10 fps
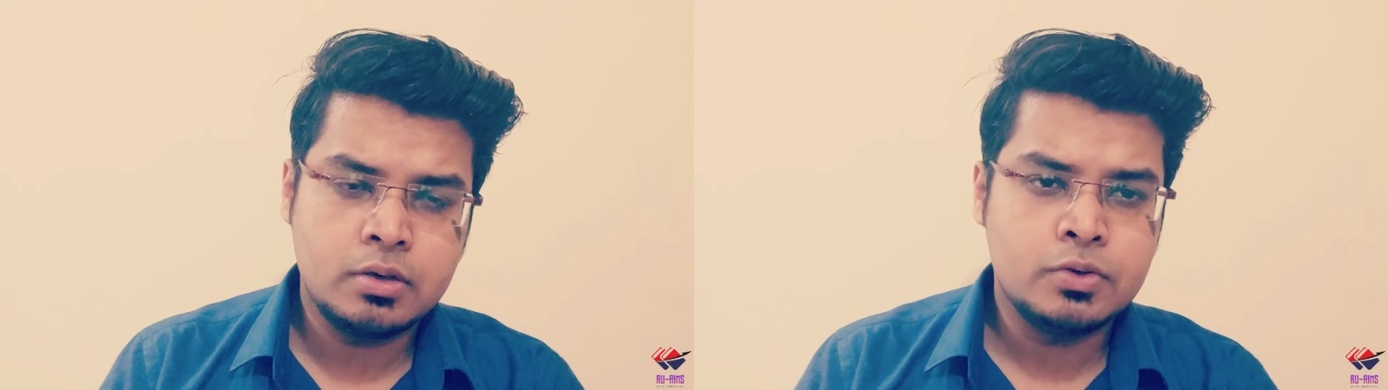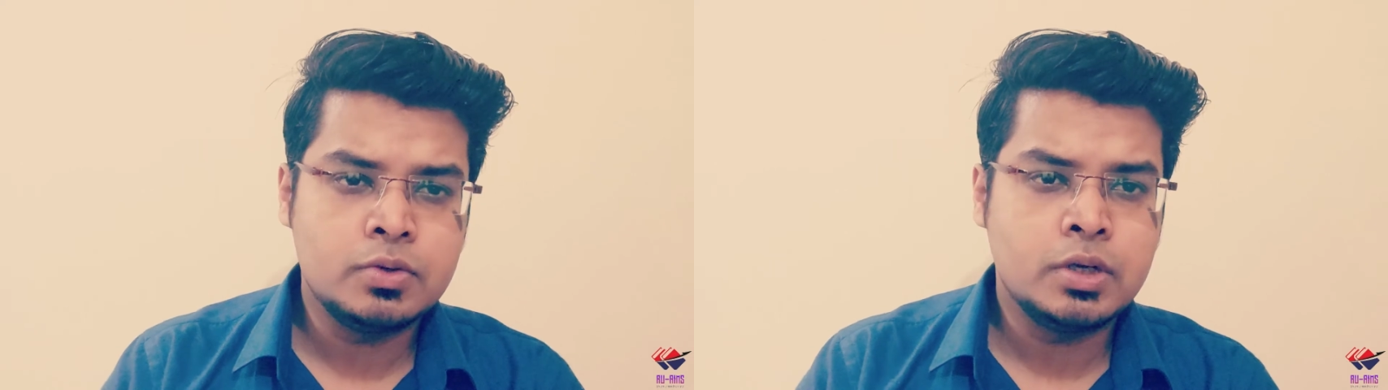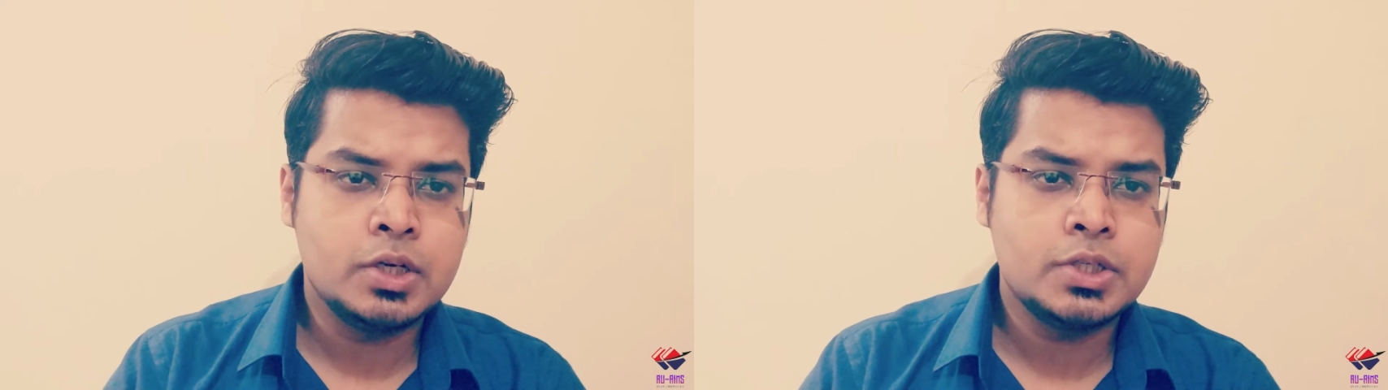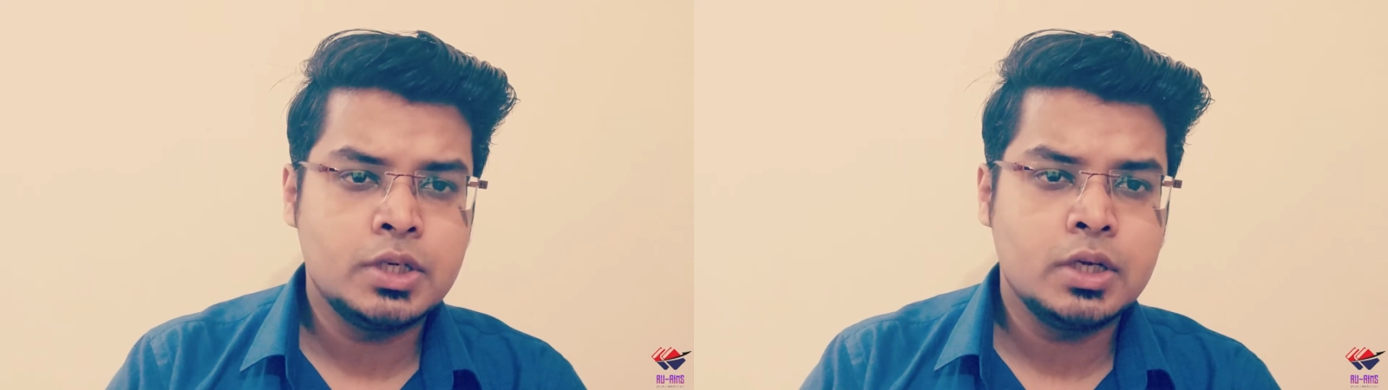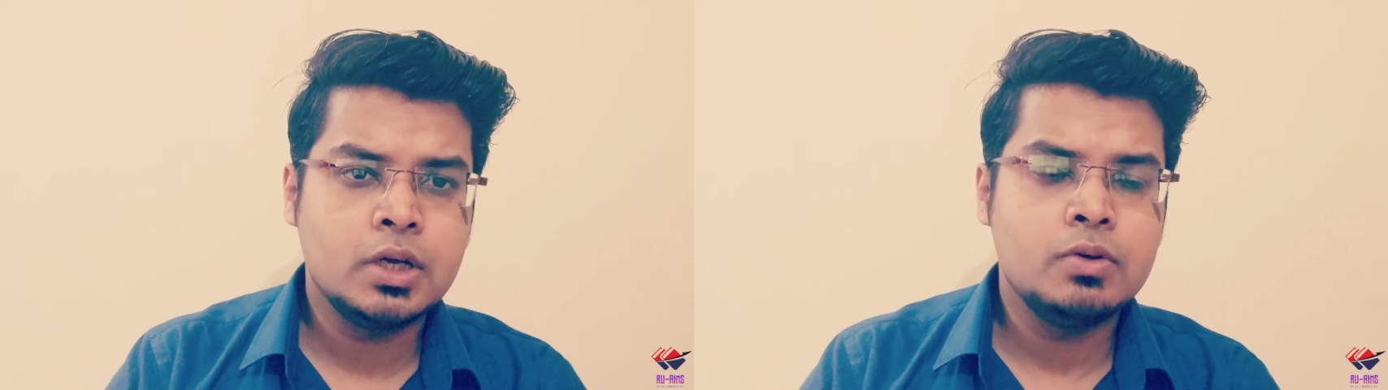Russian
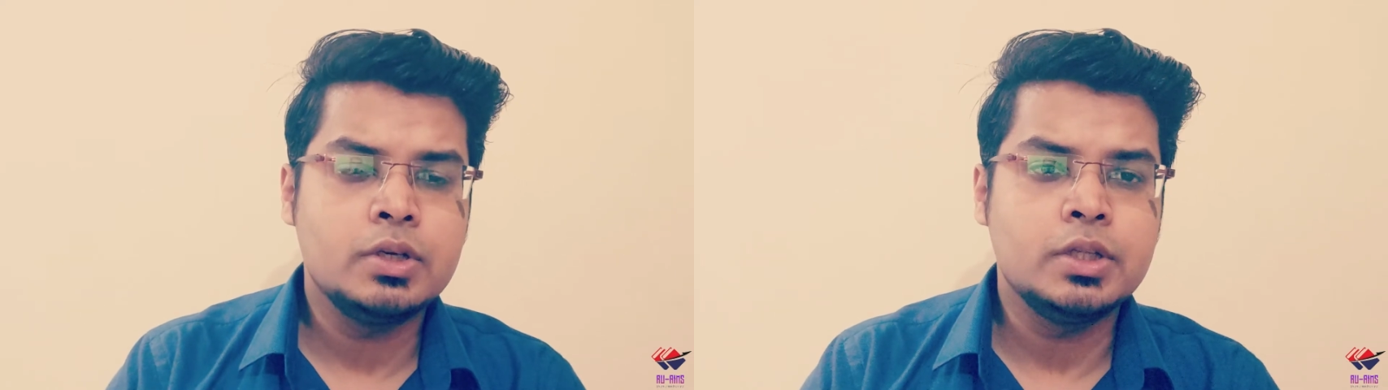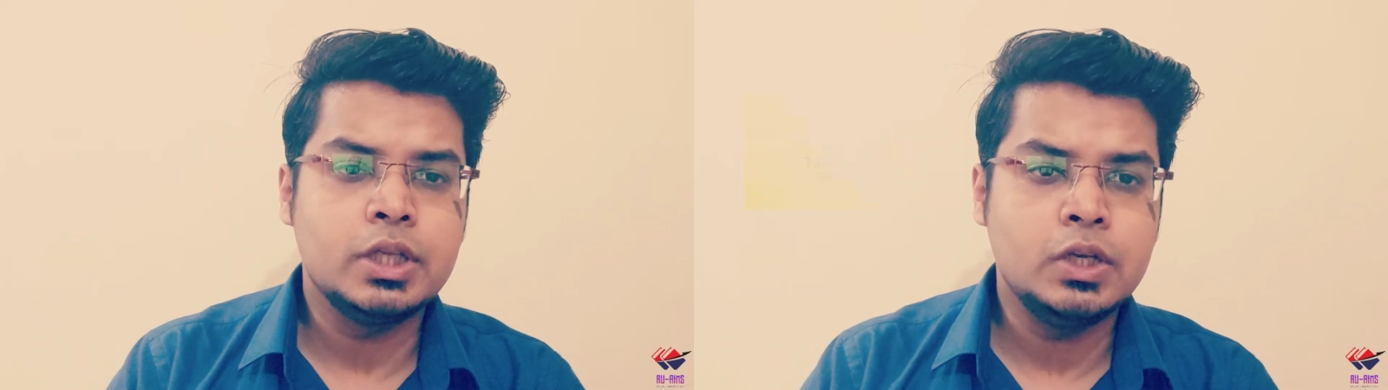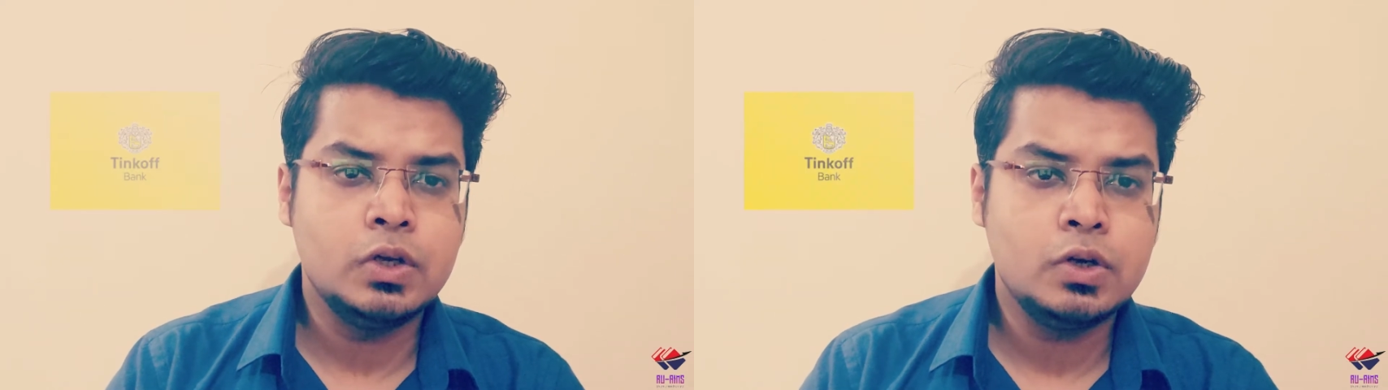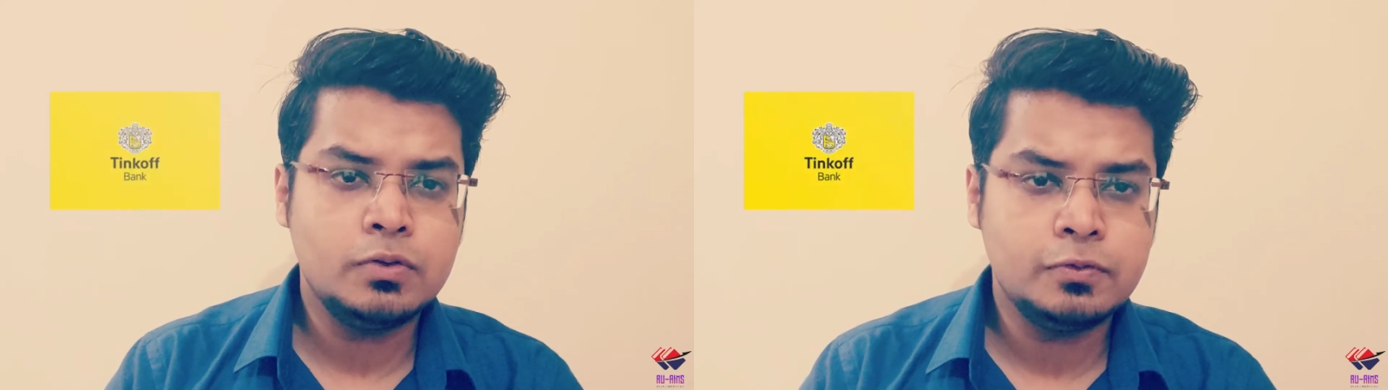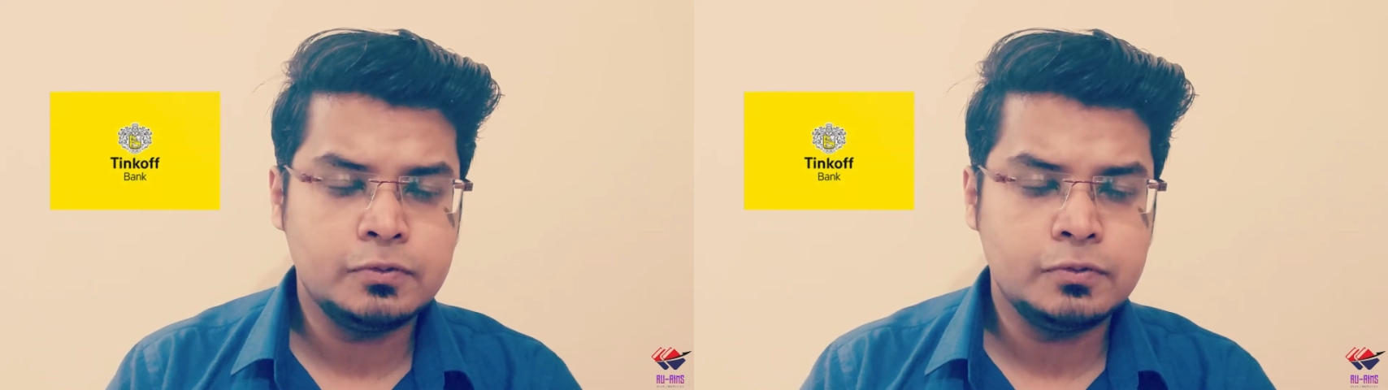account in Tinkoff